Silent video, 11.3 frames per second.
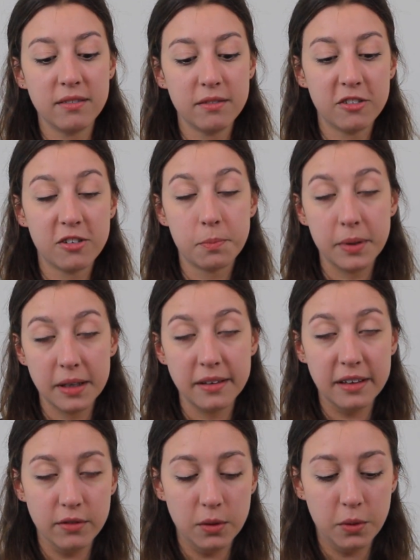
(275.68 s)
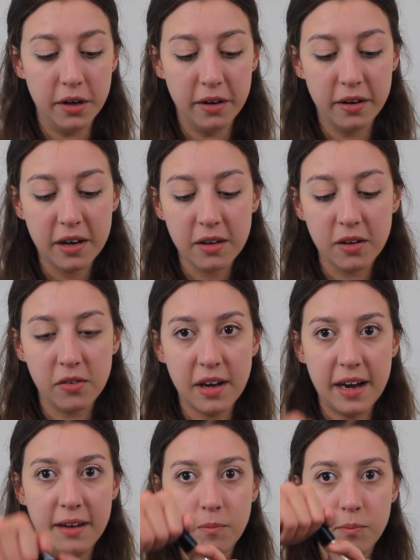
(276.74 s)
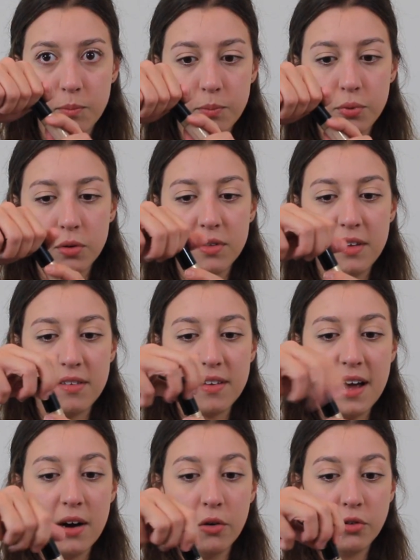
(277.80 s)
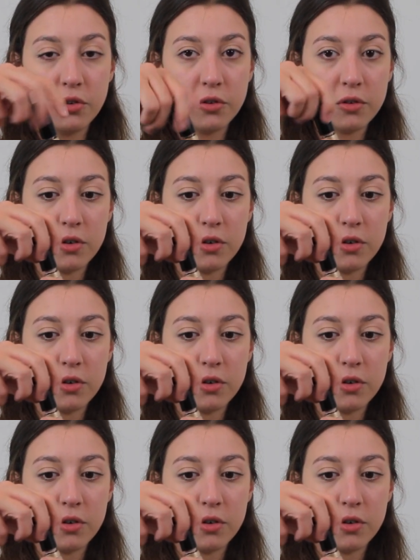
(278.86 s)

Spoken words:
spilled everywhere because I pulled this out